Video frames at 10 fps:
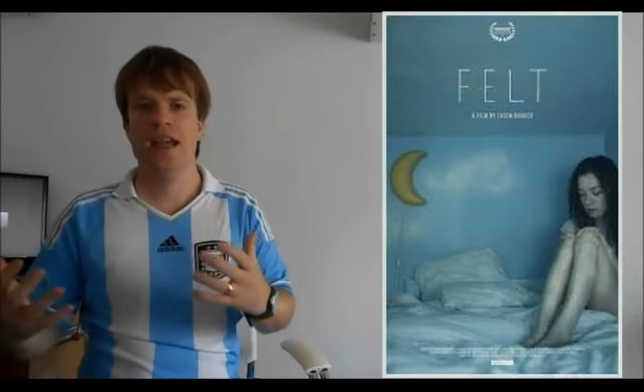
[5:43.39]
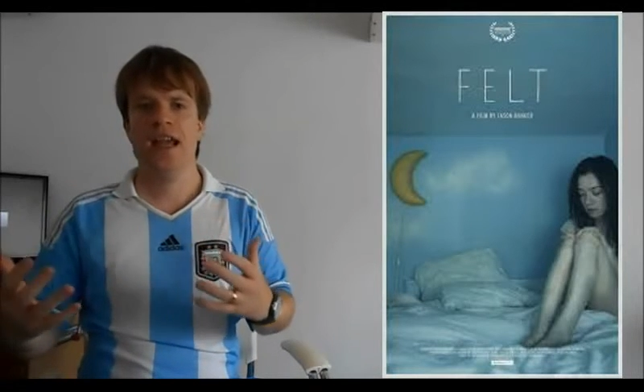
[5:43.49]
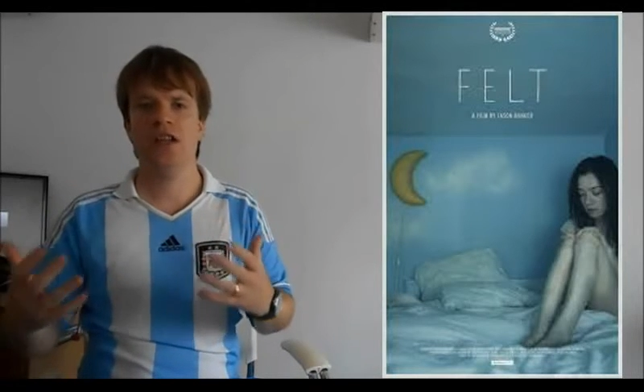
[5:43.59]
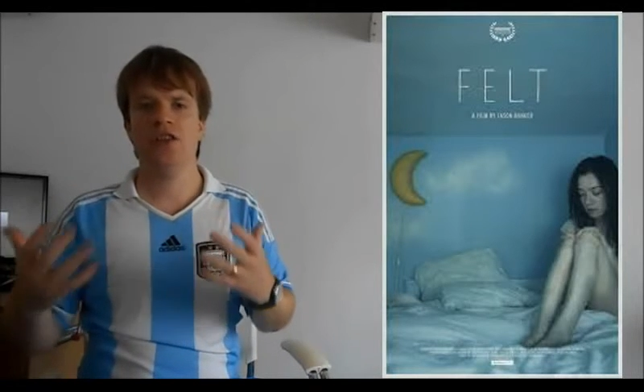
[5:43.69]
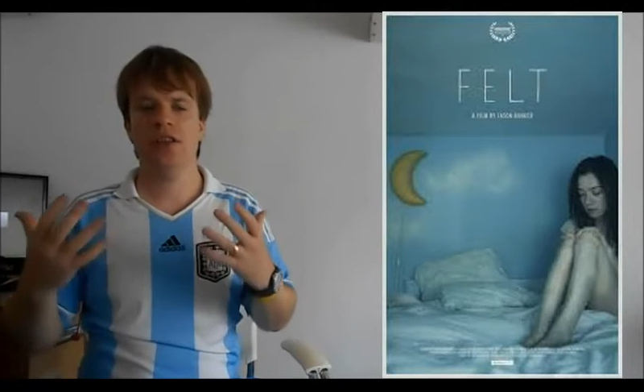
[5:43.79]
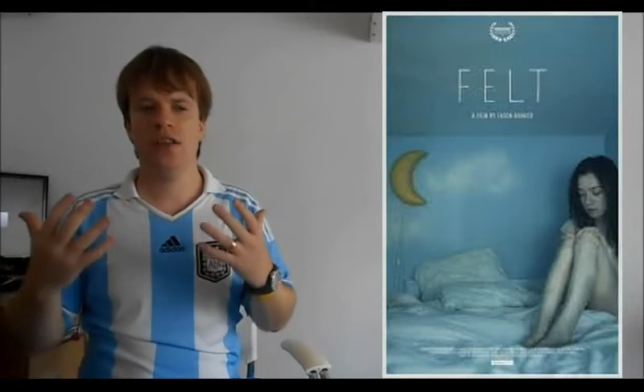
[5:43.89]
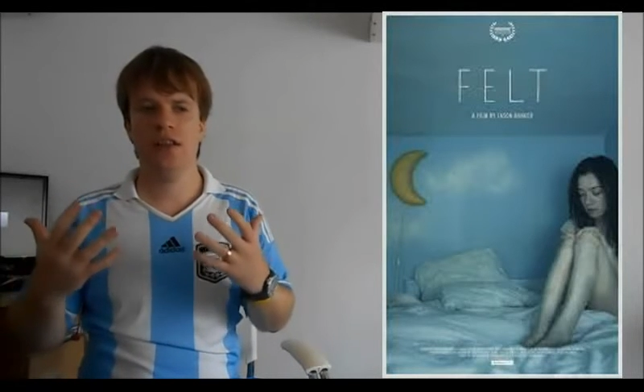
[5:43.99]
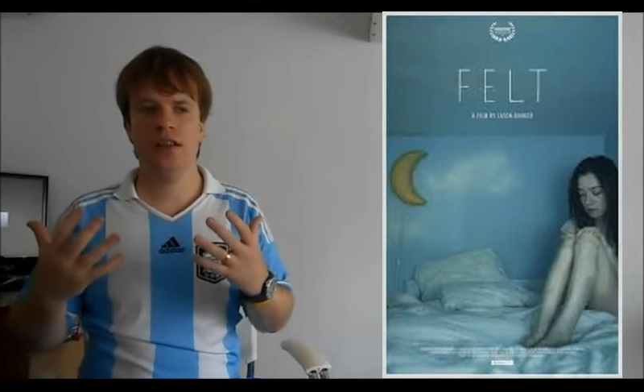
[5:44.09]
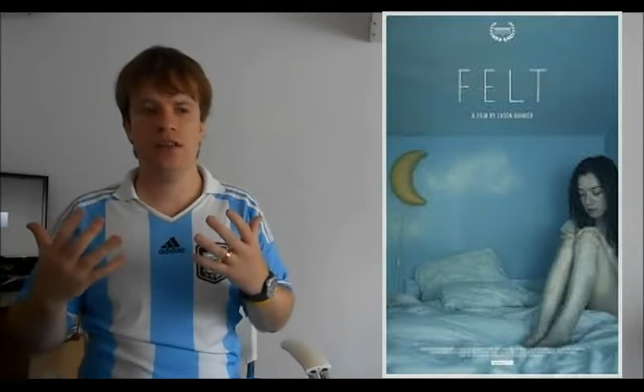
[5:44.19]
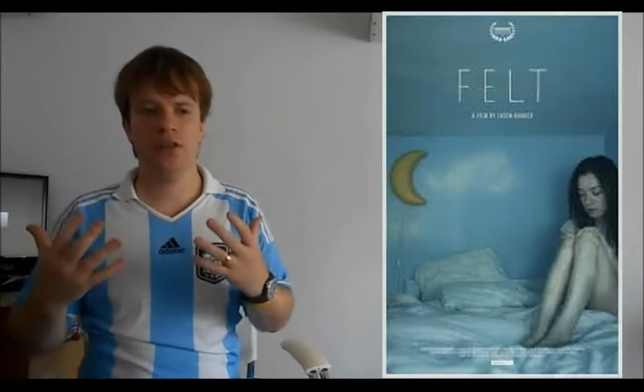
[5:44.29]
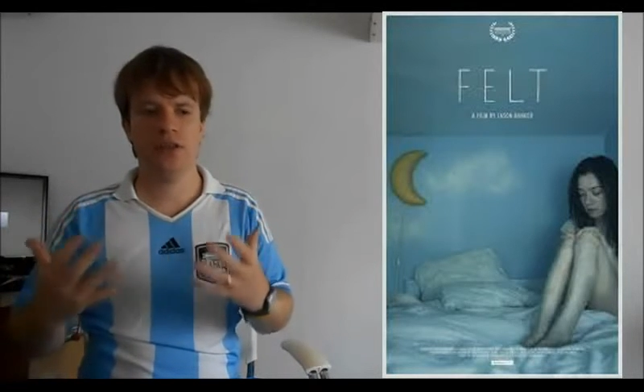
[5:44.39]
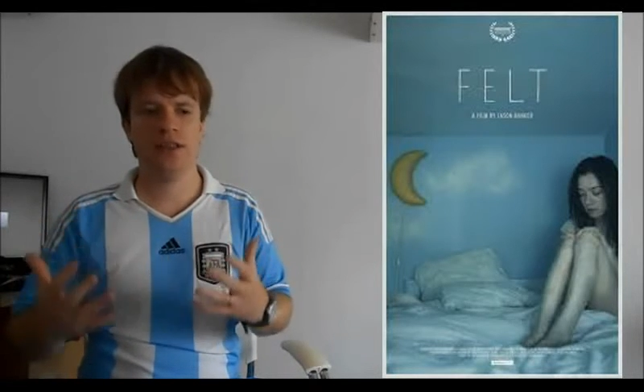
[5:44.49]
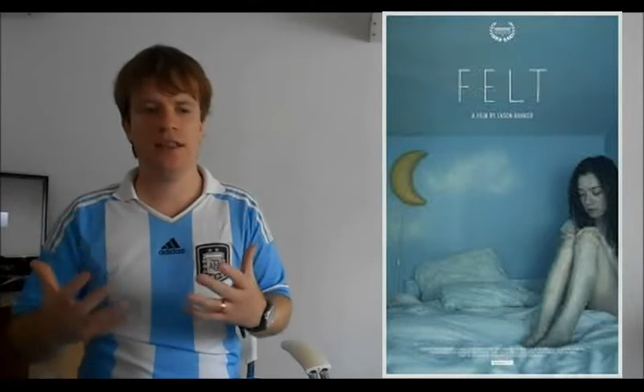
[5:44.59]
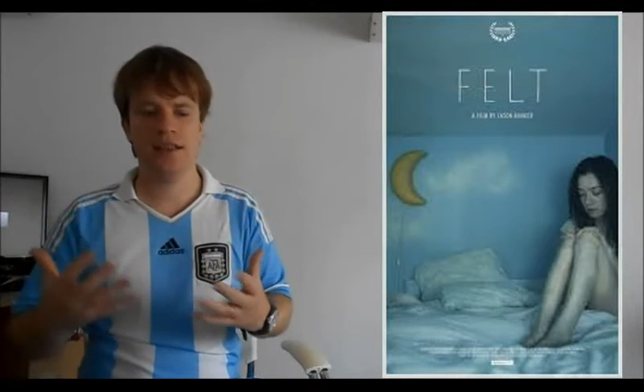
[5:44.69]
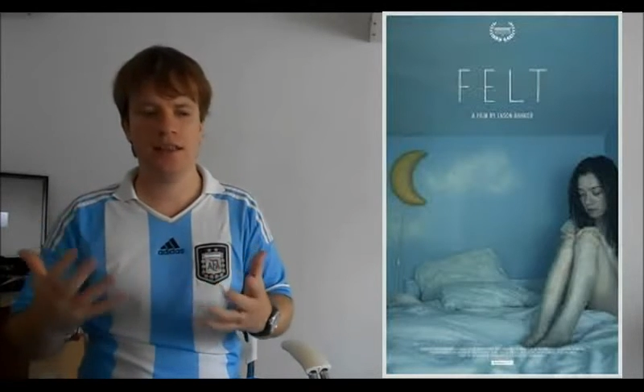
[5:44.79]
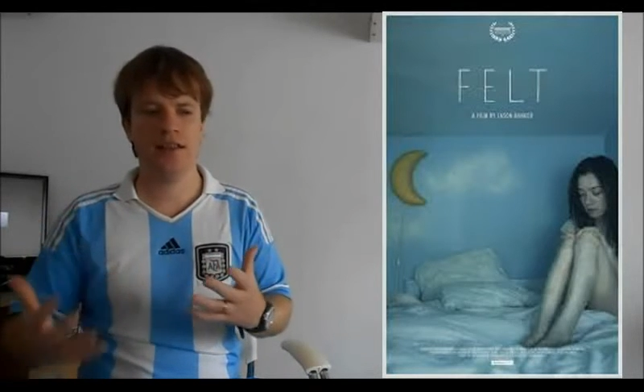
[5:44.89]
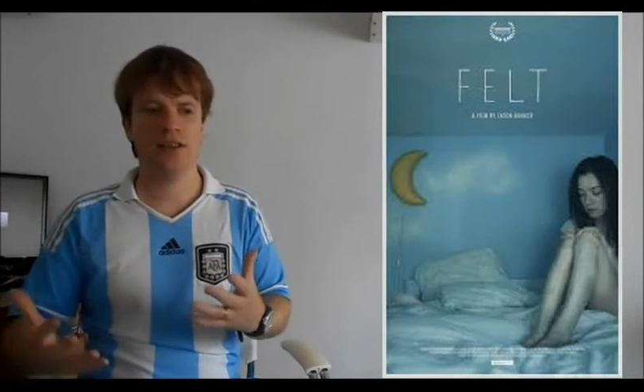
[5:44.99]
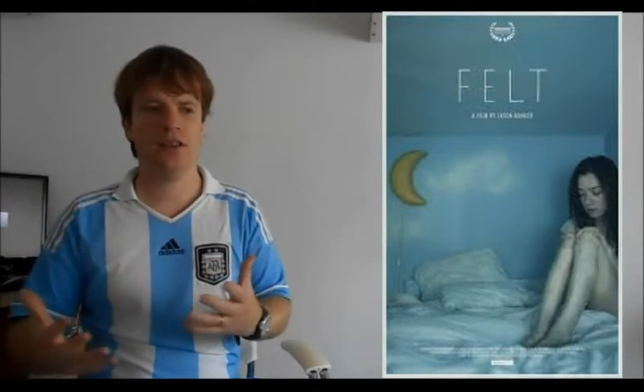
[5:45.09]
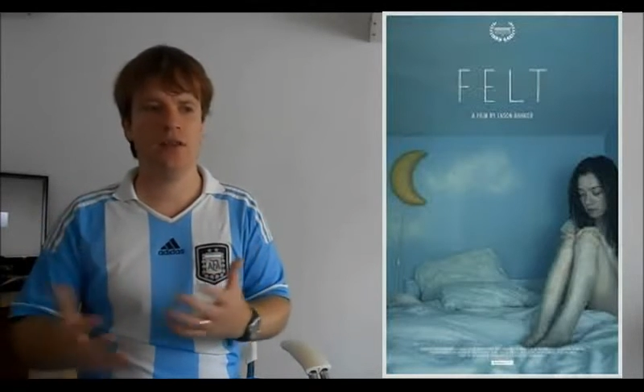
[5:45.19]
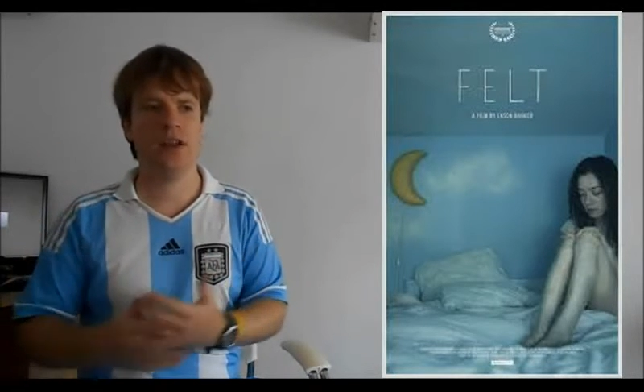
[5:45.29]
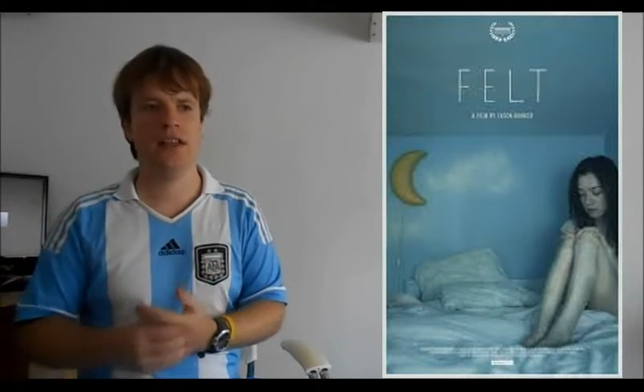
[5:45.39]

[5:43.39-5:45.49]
and you you thought you think to yourself,